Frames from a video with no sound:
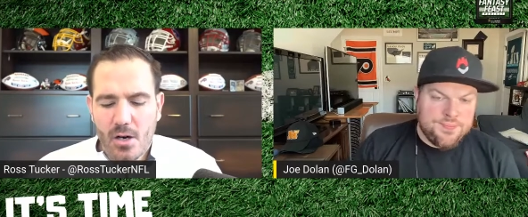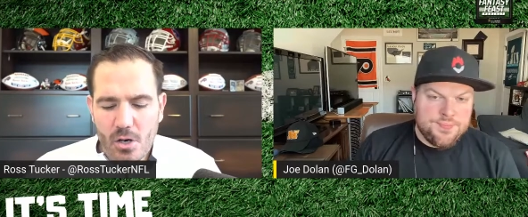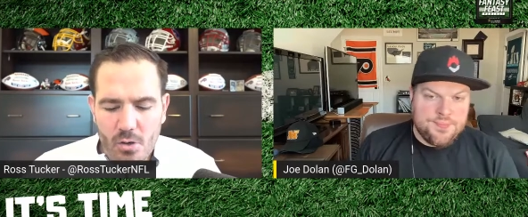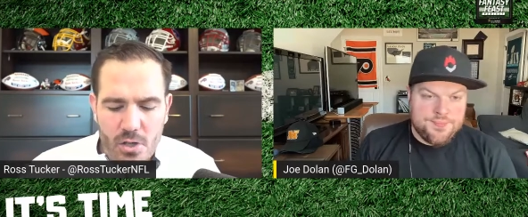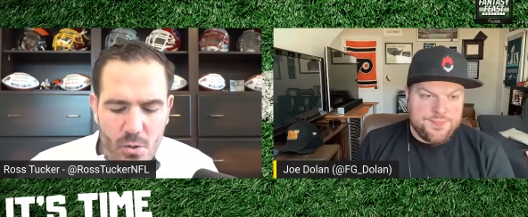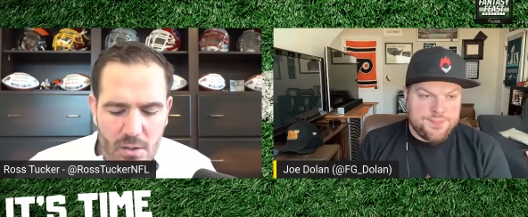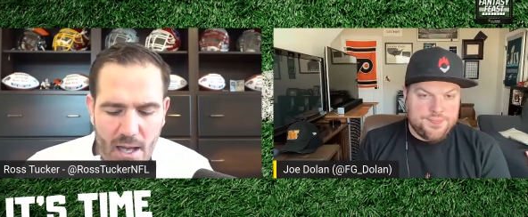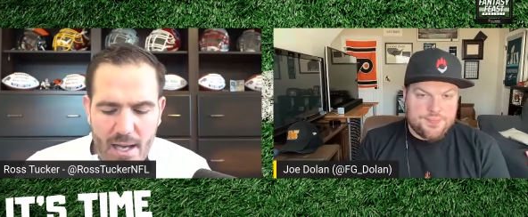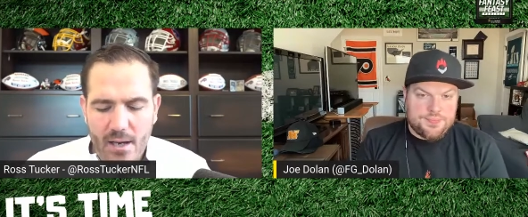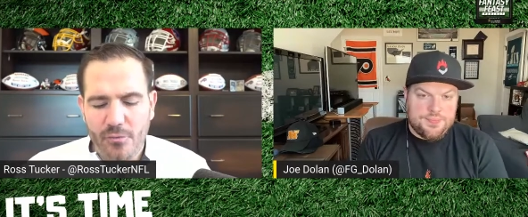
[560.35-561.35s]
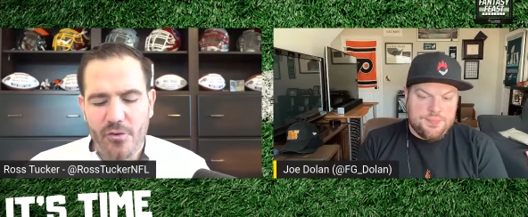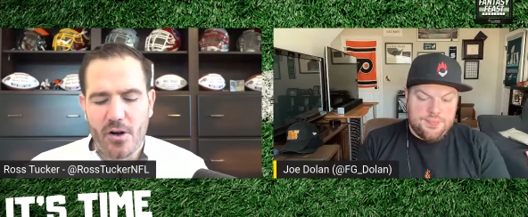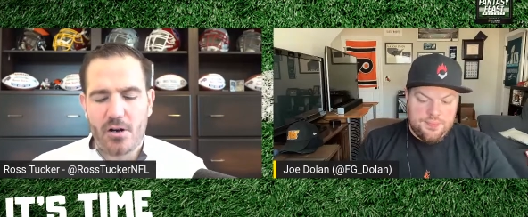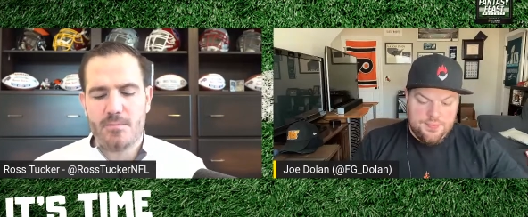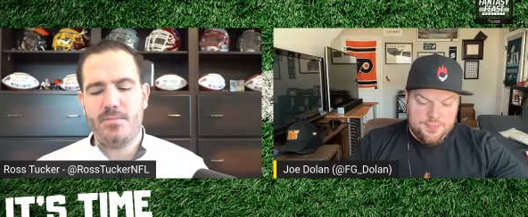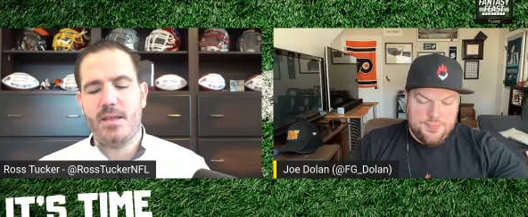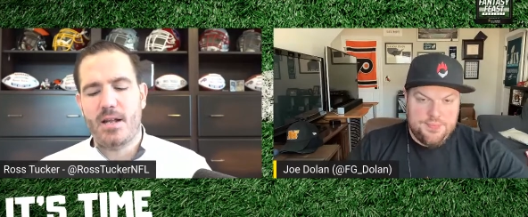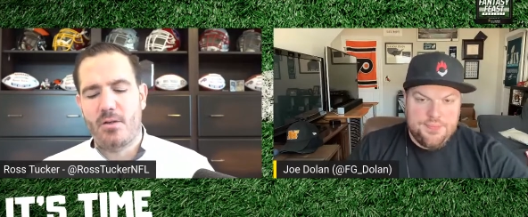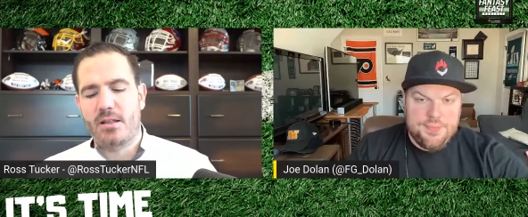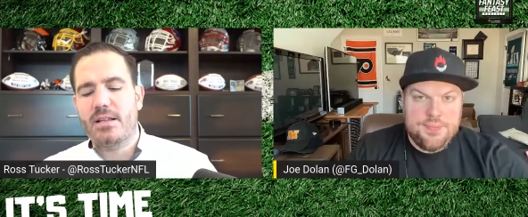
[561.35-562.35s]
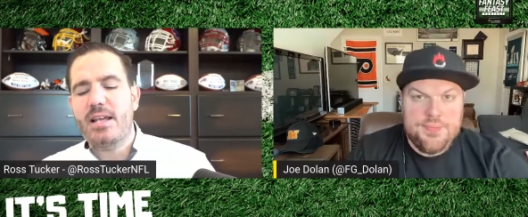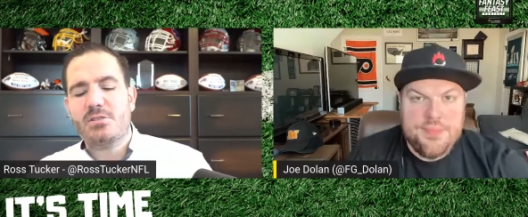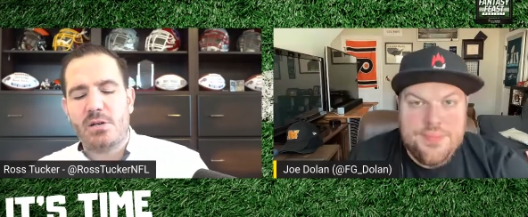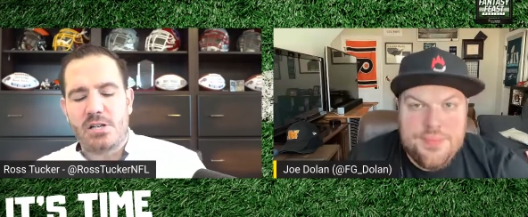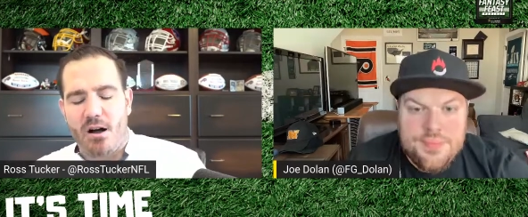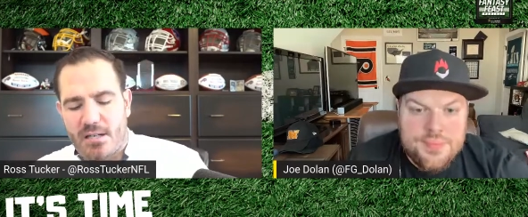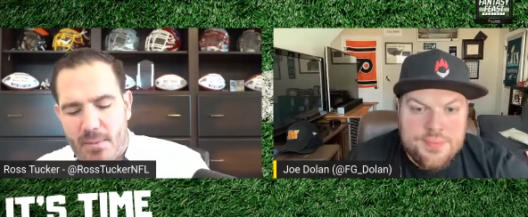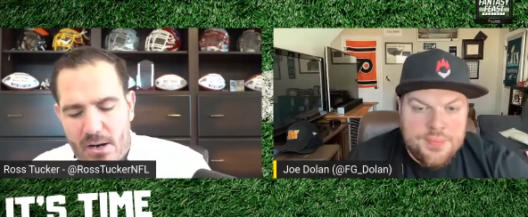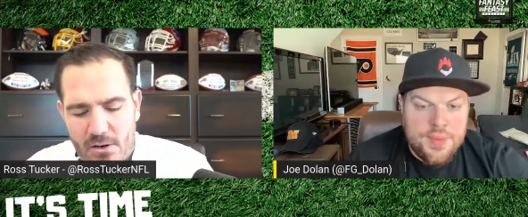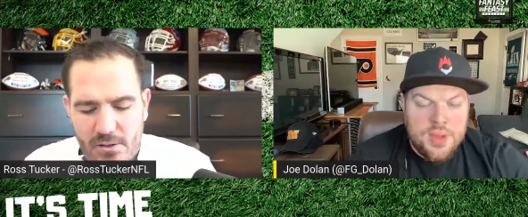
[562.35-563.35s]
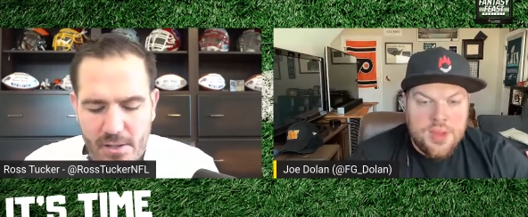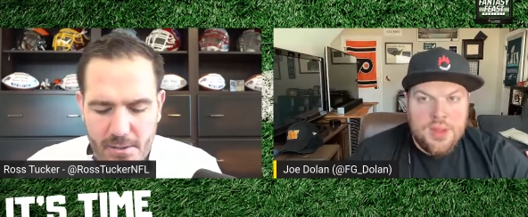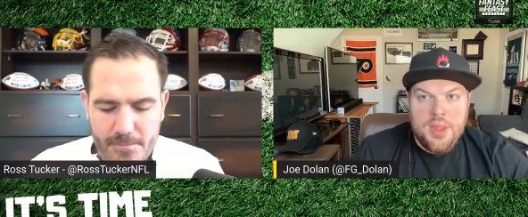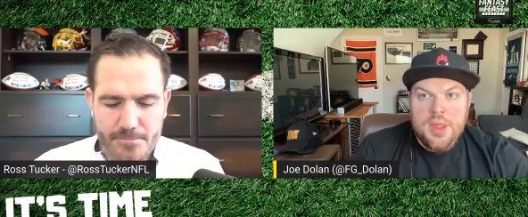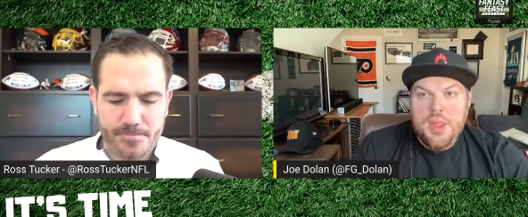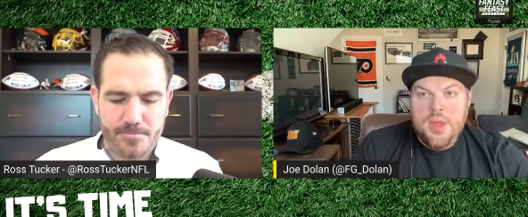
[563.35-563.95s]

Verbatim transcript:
Speaker 1: Who you like for, you know, the leagues we talked about earlier?